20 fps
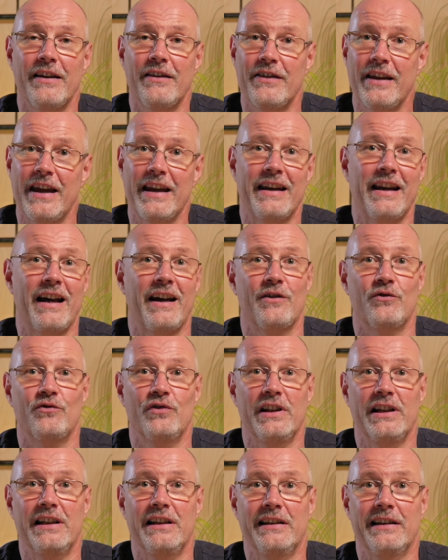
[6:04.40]
than I
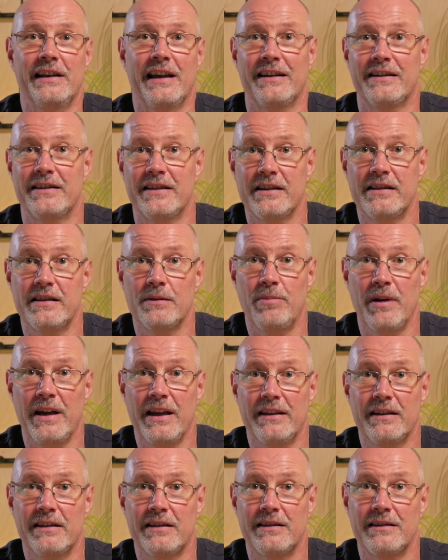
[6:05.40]
really
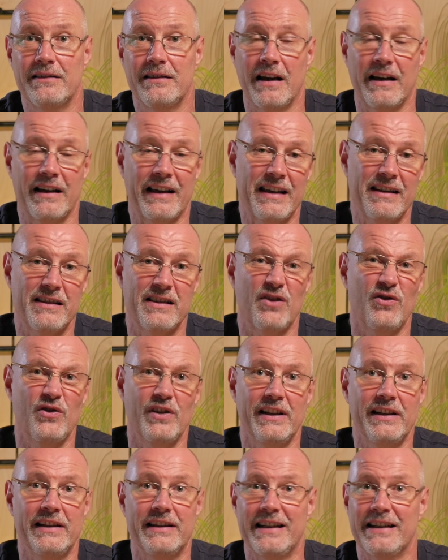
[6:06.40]
anticipated. I guess I
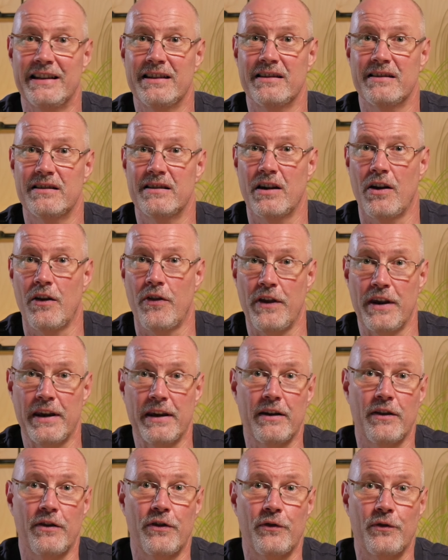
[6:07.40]
really didn't
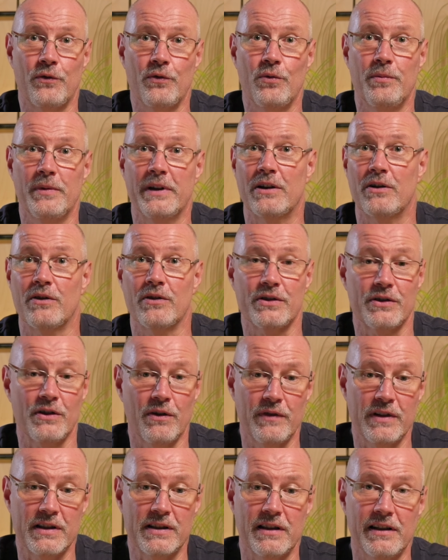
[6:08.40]
think it through, because
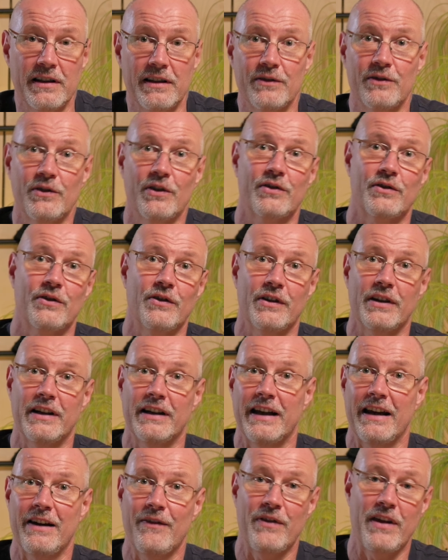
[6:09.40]
obviously you're not going to
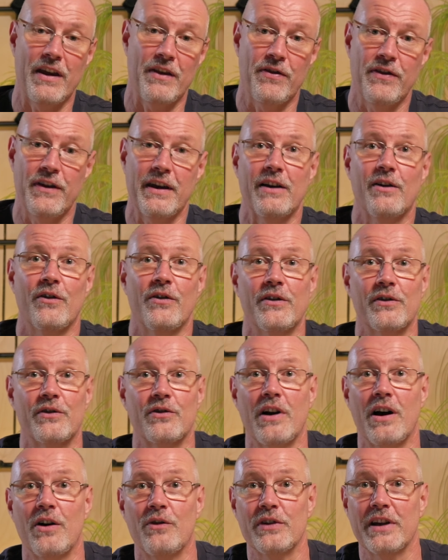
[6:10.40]
have that thing on the
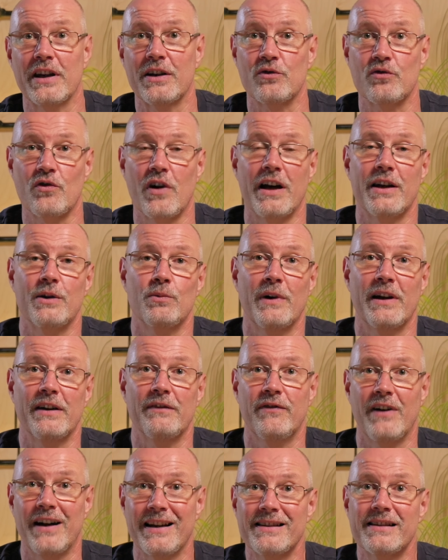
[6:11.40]
ground and right away
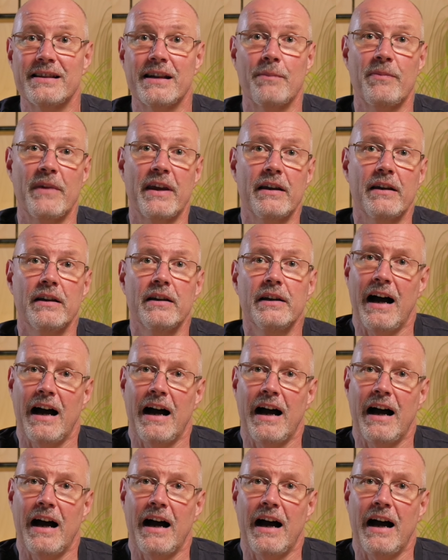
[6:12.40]
find something.